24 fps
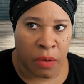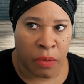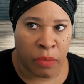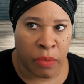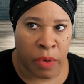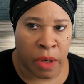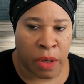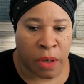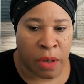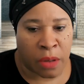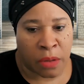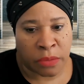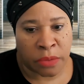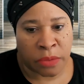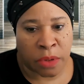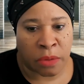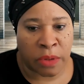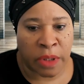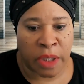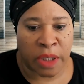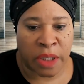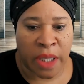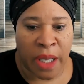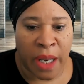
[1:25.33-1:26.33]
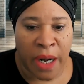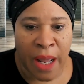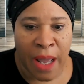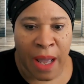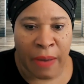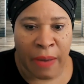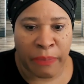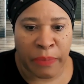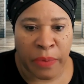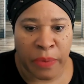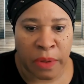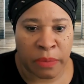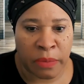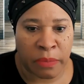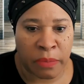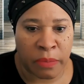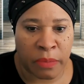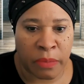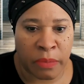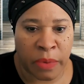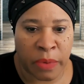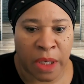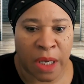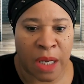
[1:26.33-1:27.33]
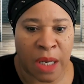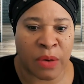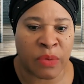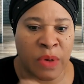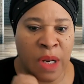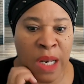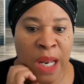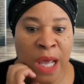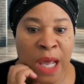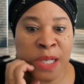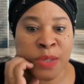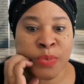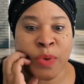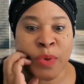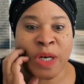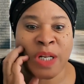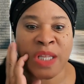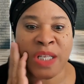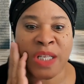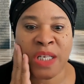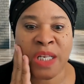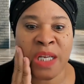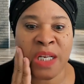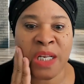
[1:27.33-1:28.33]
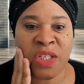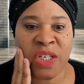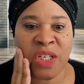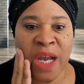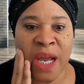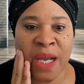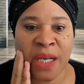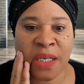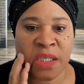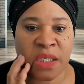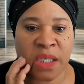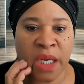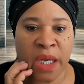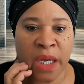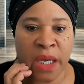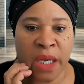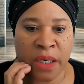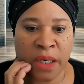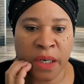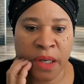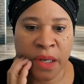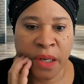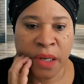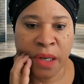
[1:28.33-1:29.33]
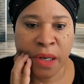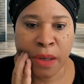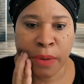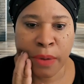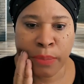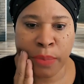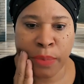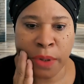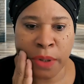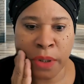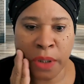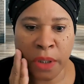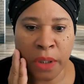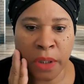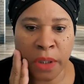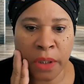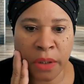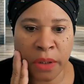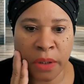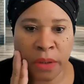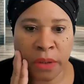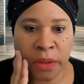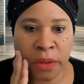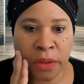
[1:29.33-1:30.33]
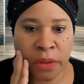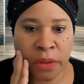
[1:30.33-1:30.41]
Well, don't let that happen because, and that's one of the things Jack said. But look,